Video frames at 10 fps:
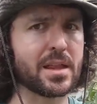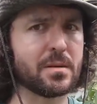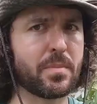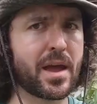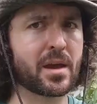and
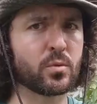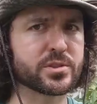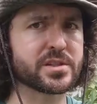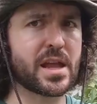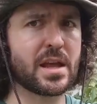the bag will
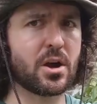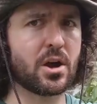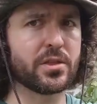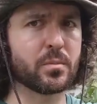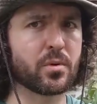stay
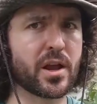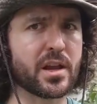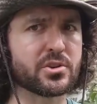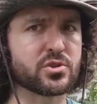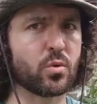on the
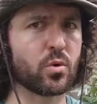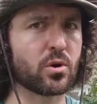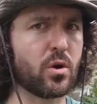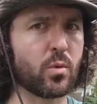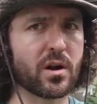branch
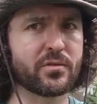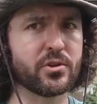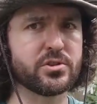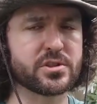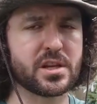or wherever
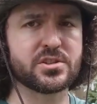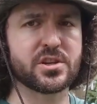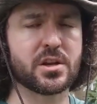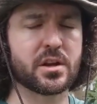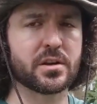you cinched
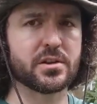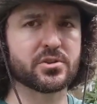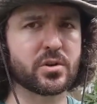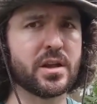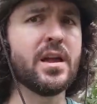it onto the
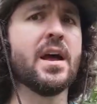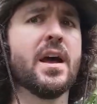tree.